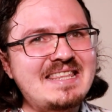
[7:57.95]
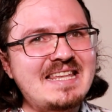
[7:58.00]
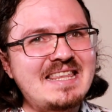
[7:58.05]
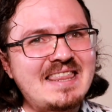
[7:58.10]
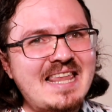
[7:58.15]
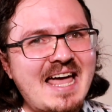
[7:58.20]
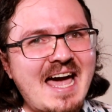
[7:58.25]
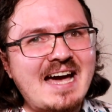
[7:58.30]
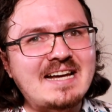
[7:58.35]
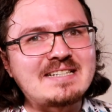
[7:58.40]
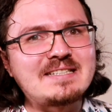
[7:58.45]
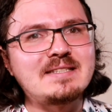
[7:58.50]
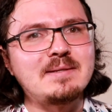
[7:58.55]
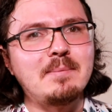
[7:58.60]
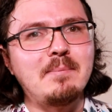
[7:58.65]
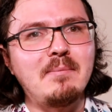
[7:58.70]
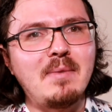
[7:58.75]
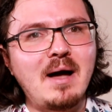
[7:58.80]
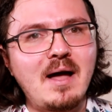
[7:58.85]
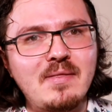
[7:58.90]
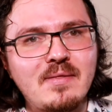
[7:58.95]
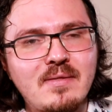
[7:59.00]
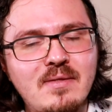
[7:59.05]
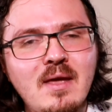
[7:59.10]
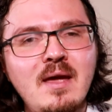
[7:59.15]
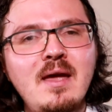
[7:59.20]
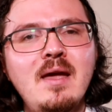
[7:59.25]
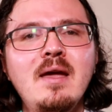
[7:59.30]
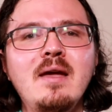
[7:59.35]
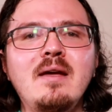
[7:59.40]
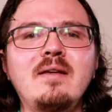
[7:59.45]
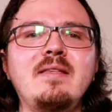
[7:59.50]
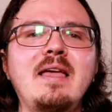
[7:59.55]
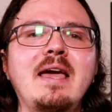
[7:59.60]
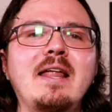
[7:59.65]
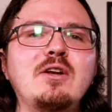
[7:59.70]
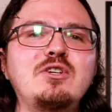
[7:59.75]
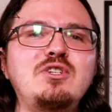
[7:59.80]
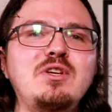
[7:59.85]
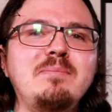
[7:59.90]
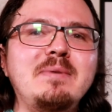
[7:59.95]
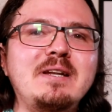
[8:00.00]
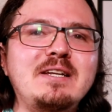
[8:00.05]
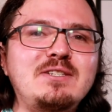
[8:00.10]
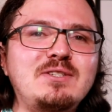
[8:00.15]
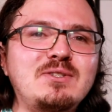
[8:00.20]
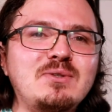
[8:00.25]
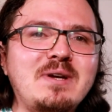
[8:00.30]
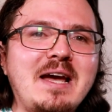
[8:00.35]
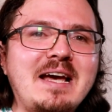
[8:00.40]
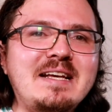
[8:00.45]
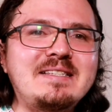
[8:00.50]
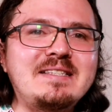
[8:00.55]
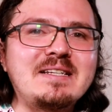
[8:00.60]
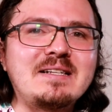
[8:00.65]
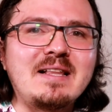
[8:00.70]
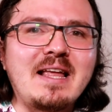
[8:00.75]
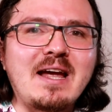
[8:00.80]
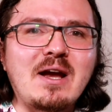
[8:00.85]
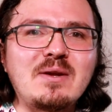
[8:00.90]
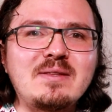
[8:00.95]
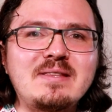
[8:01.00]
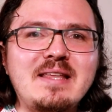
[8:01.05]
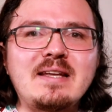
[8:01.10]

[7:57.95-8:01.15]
the last month. The energy minister has declared